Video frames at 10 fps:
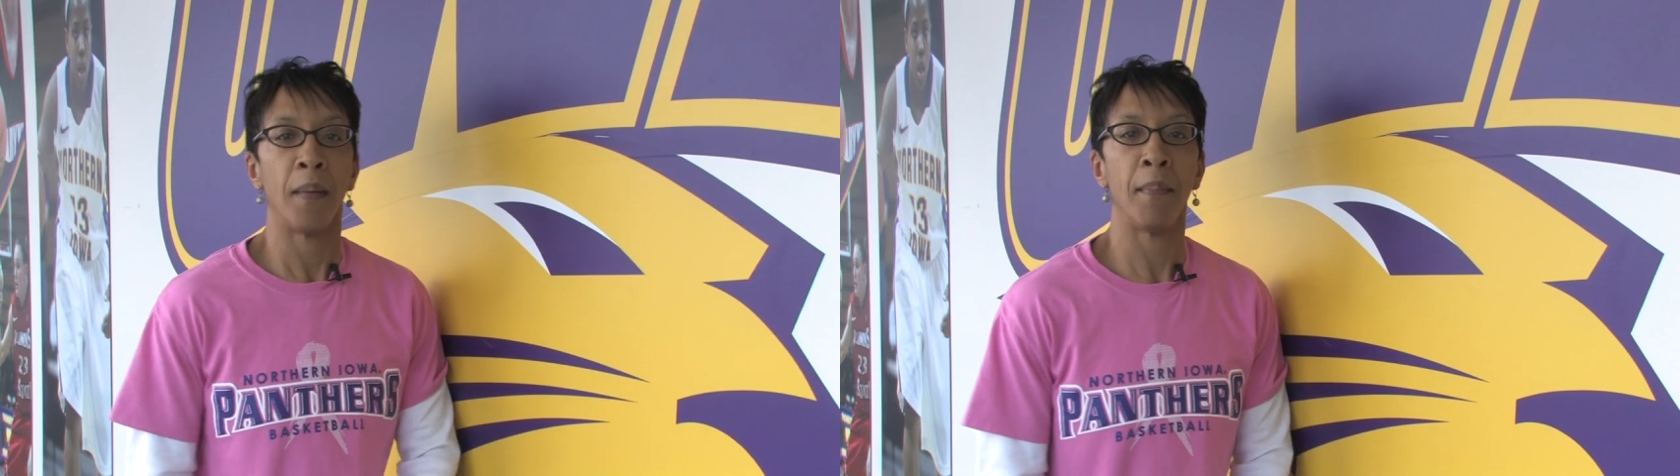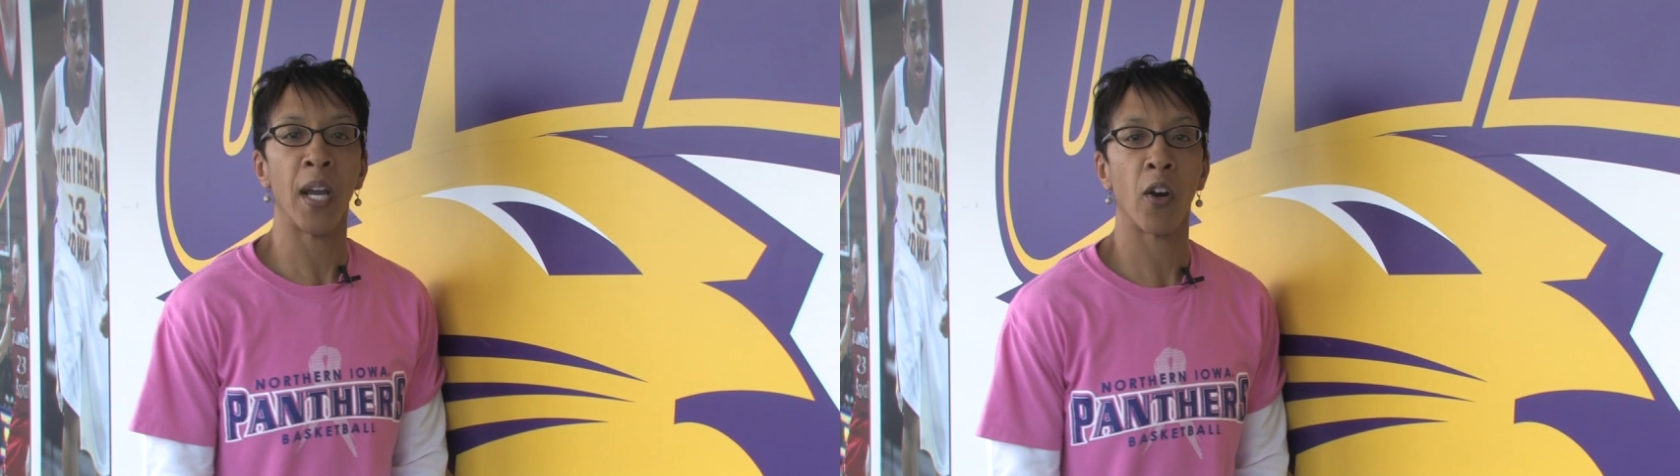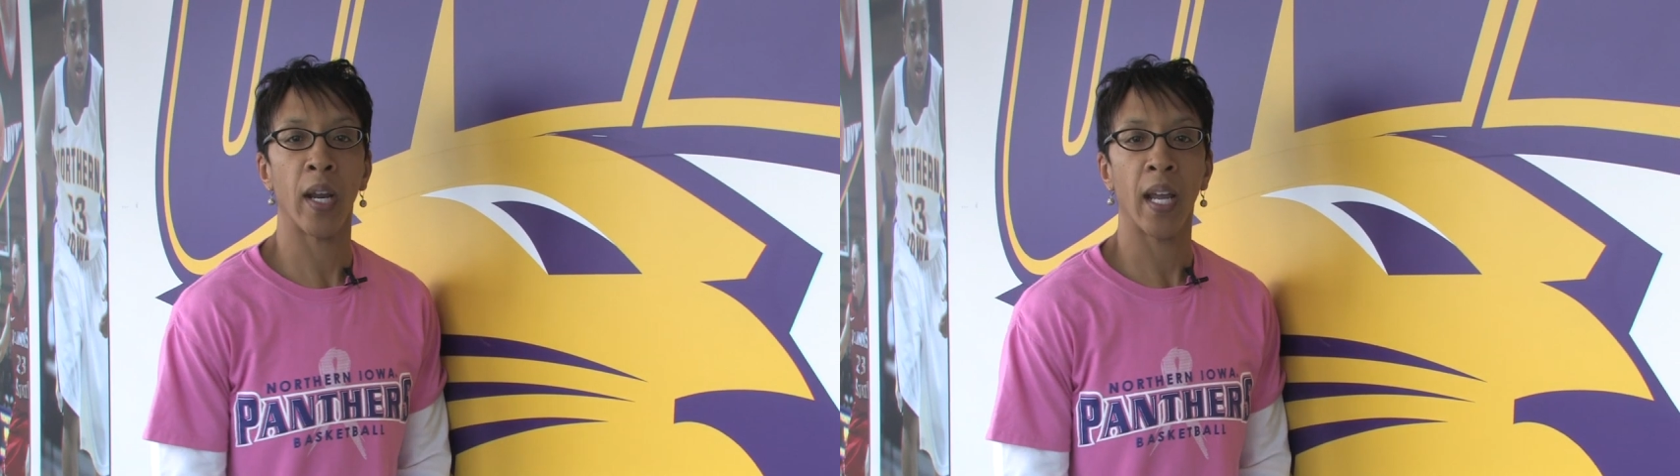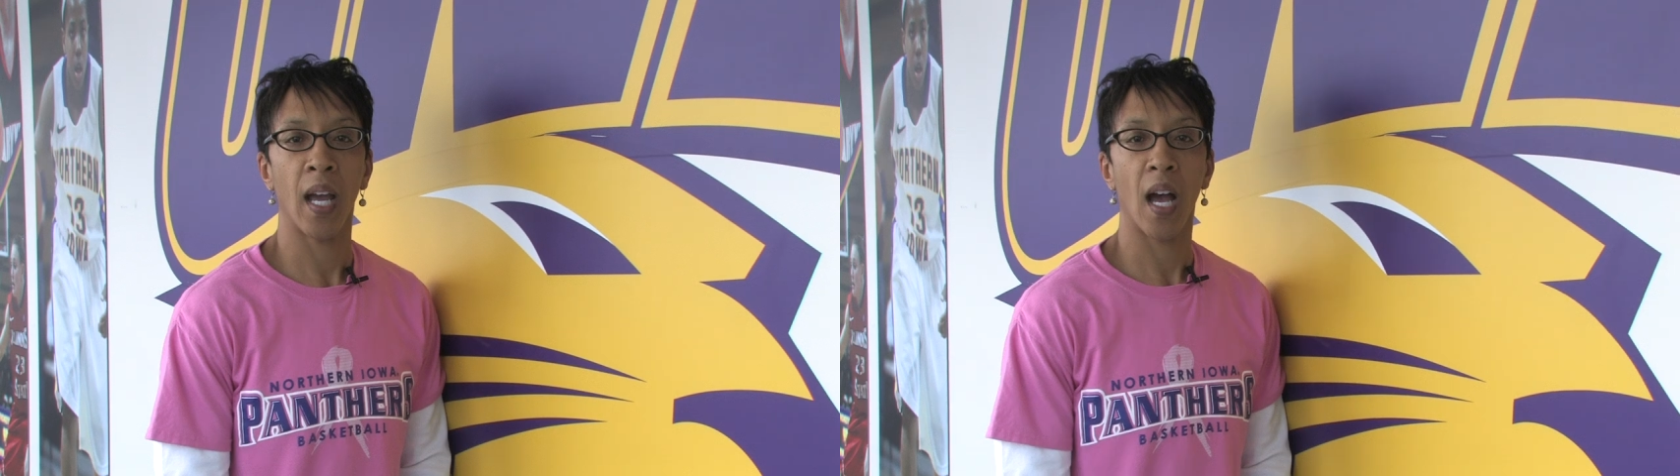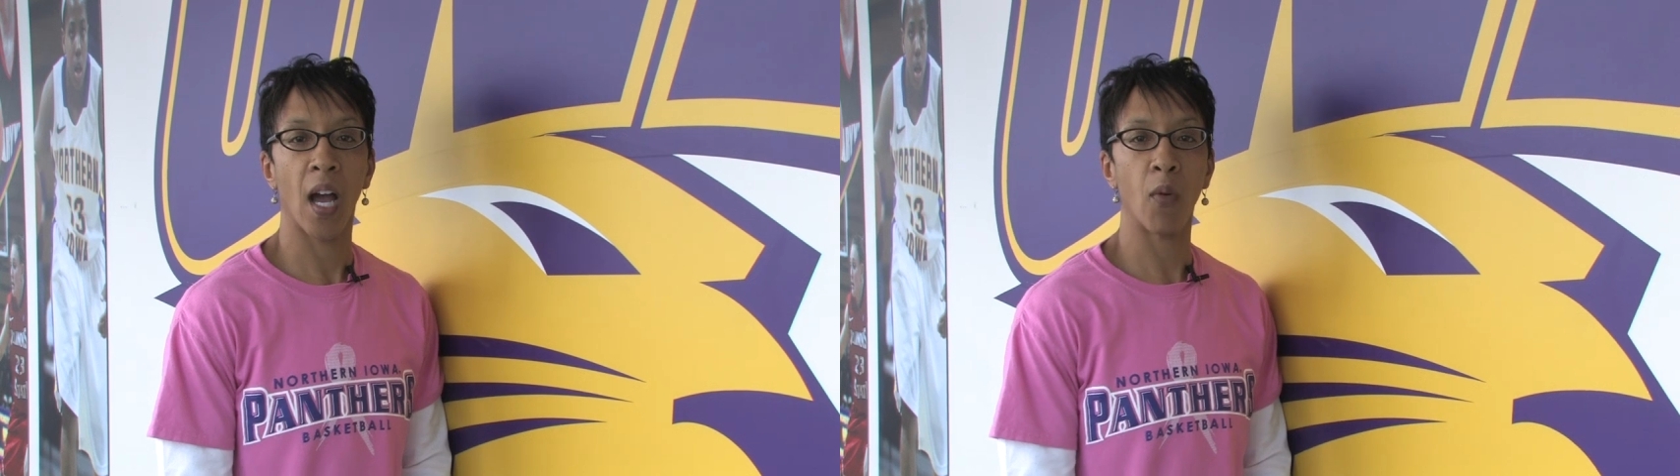Mary,
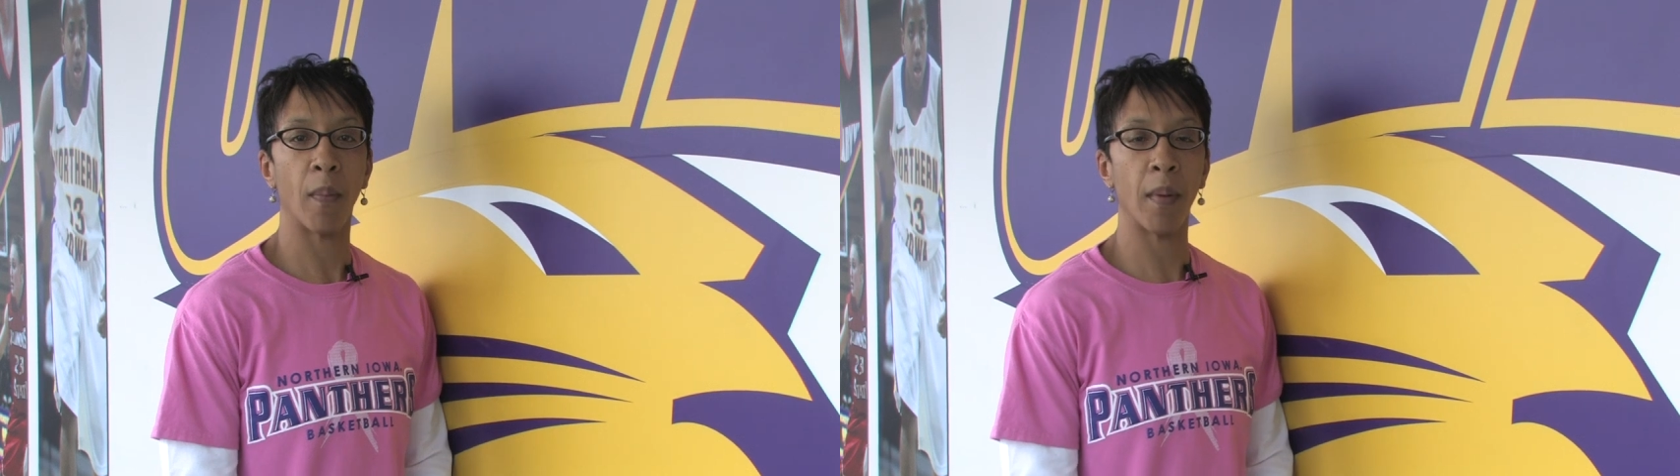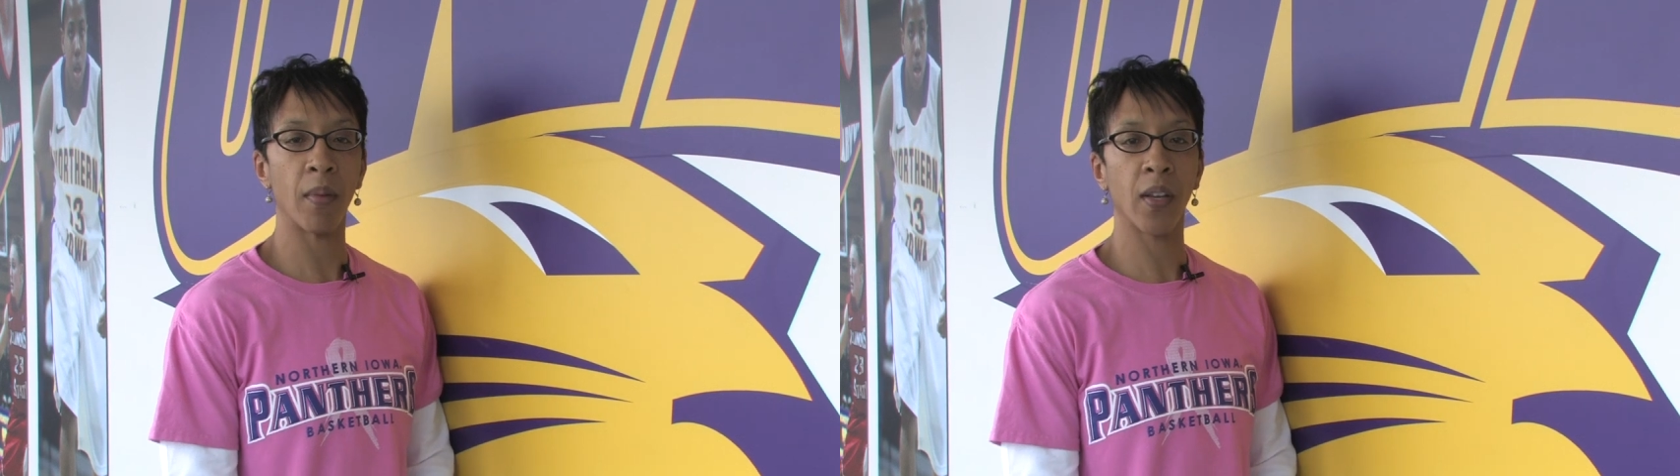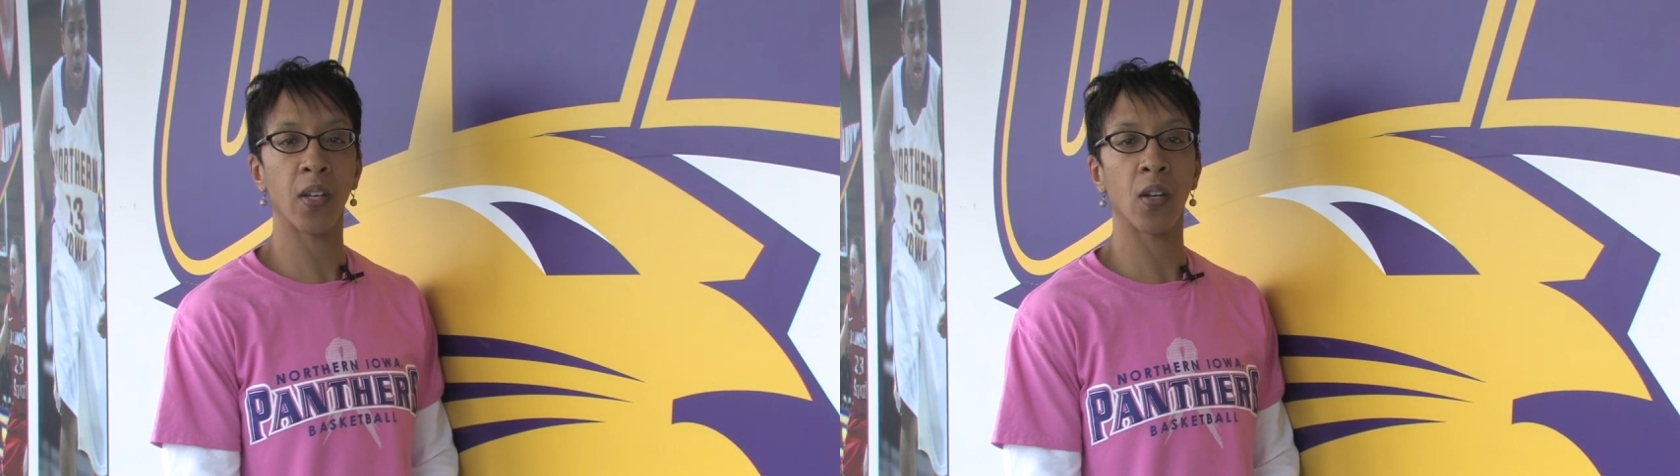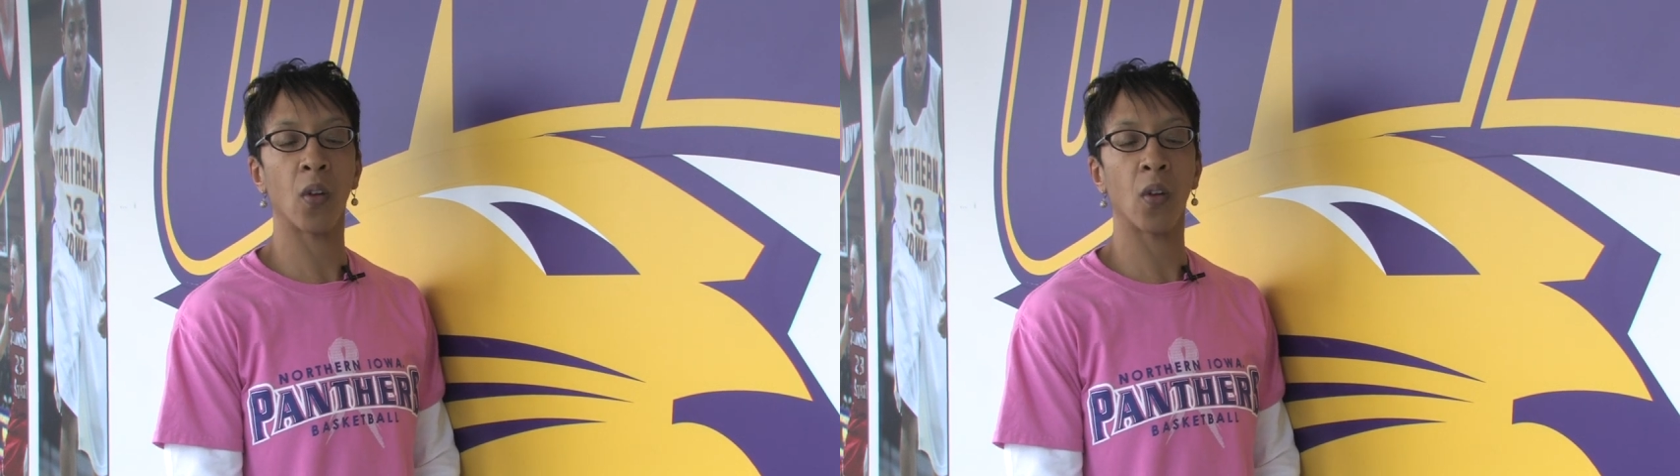I remember the good